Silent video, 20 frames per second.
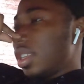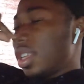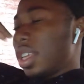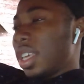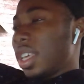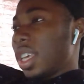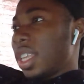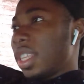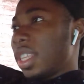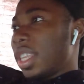
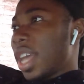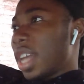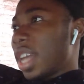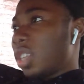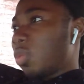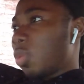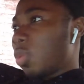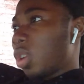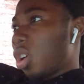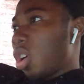and that's
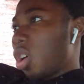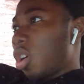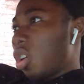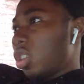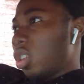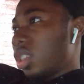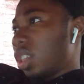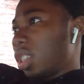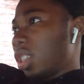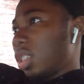what
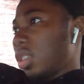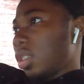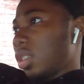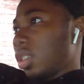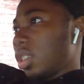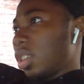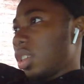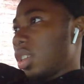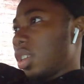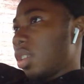causes,
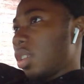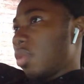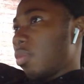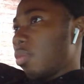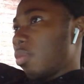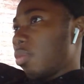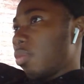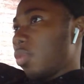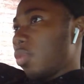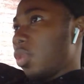
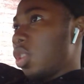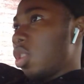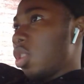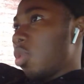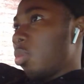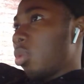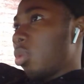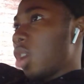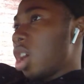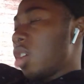
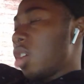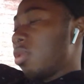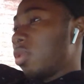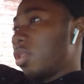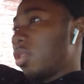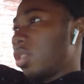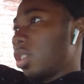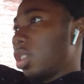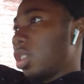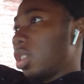
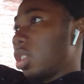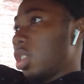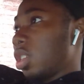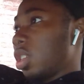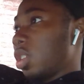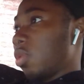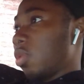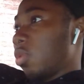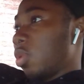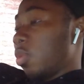problems
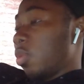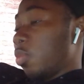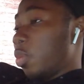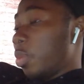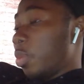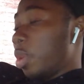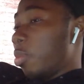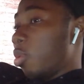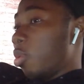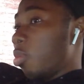when
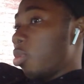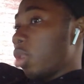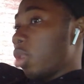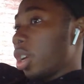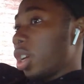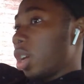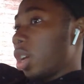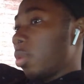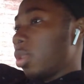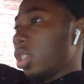people break
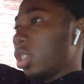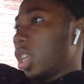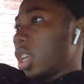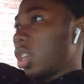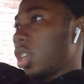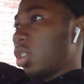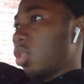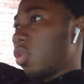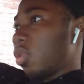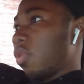up is like
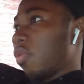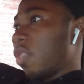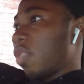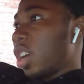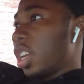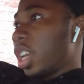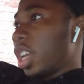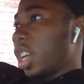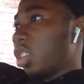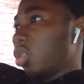
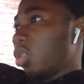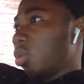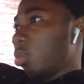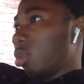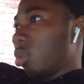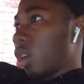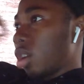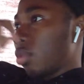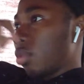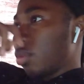financial
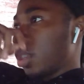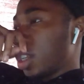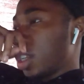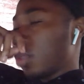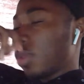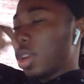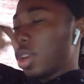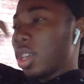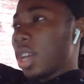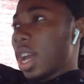problems. That's
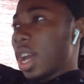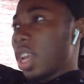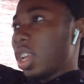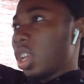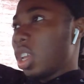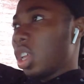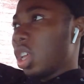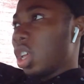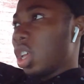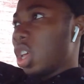why you gotta
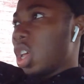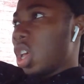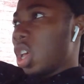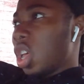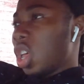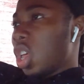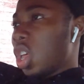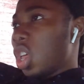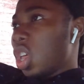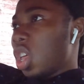
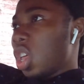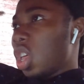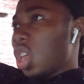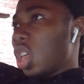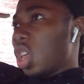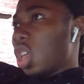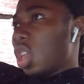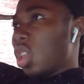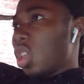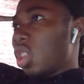
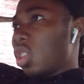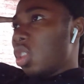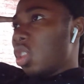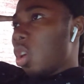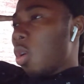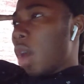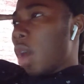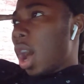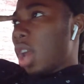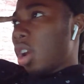
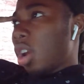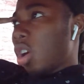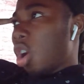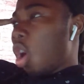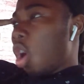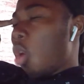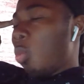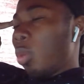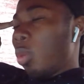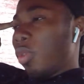know how to
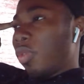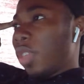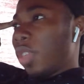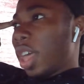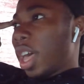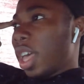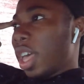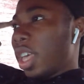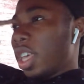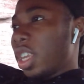cope with
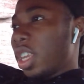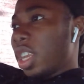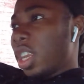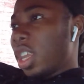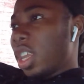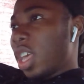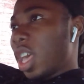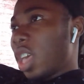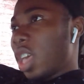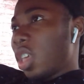that. And then
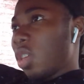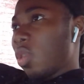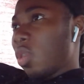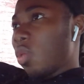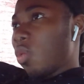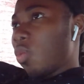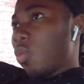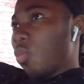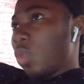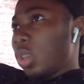
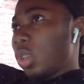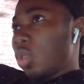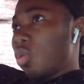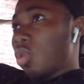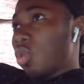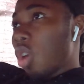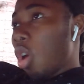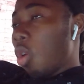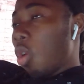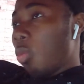when you
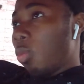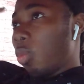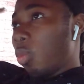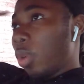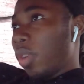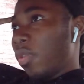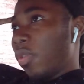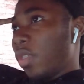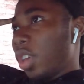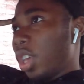cope
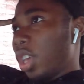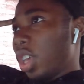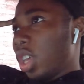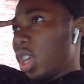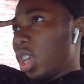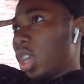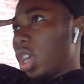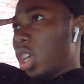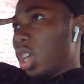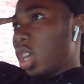with it,
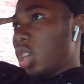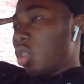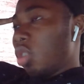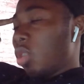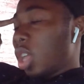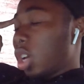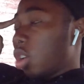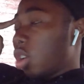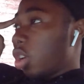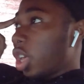you're
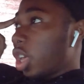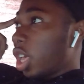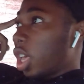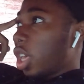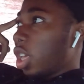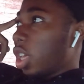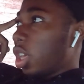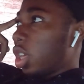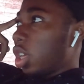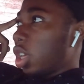like,
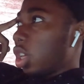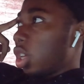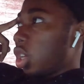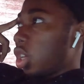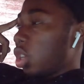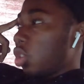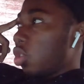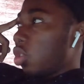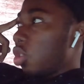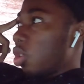okay,
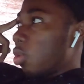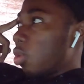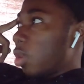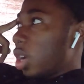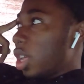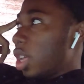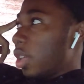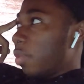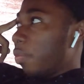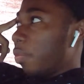you know what?